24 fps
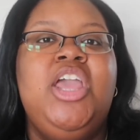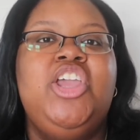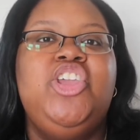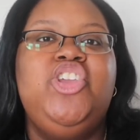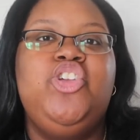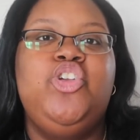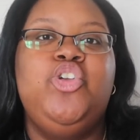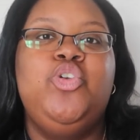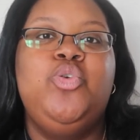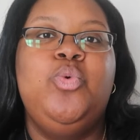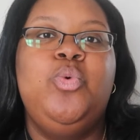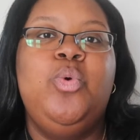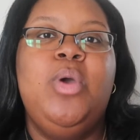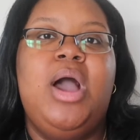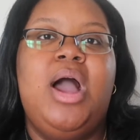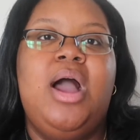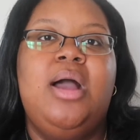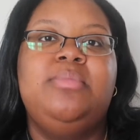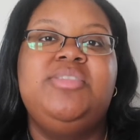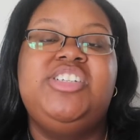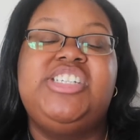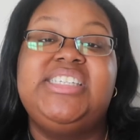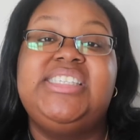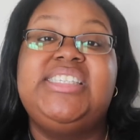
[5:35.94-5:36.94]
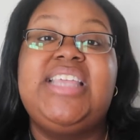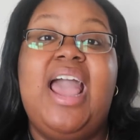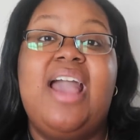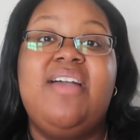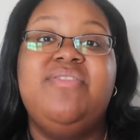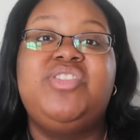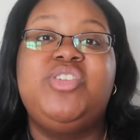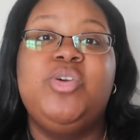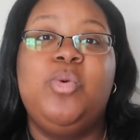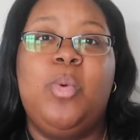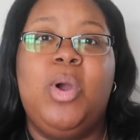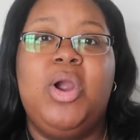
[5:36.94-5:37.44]
you um, just
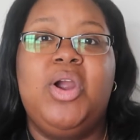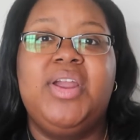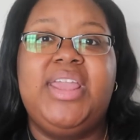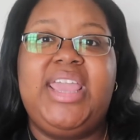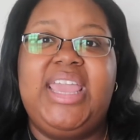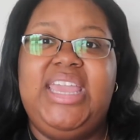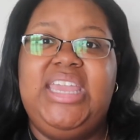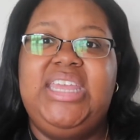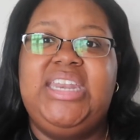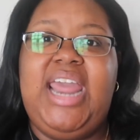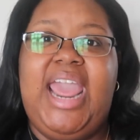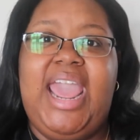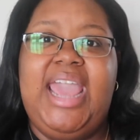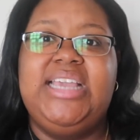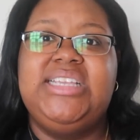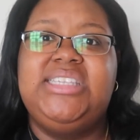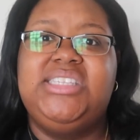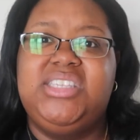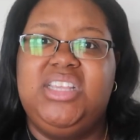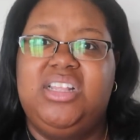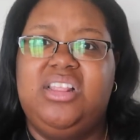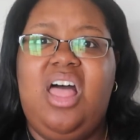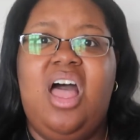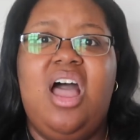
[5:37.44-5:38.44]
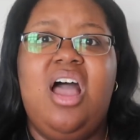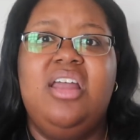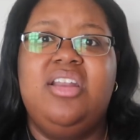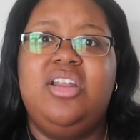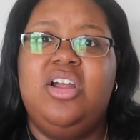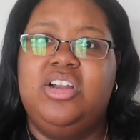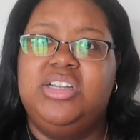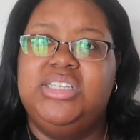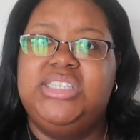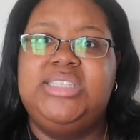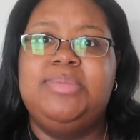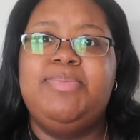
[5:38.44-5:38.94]
have to work in a salon
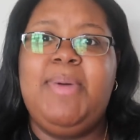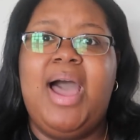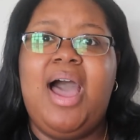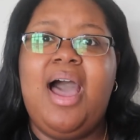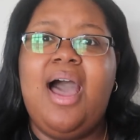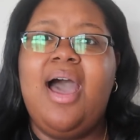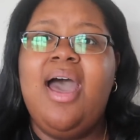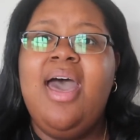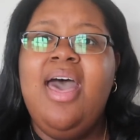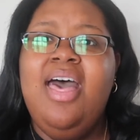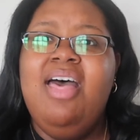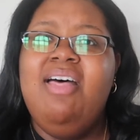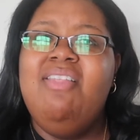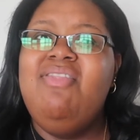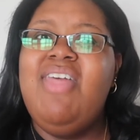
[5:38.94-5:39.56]
or spa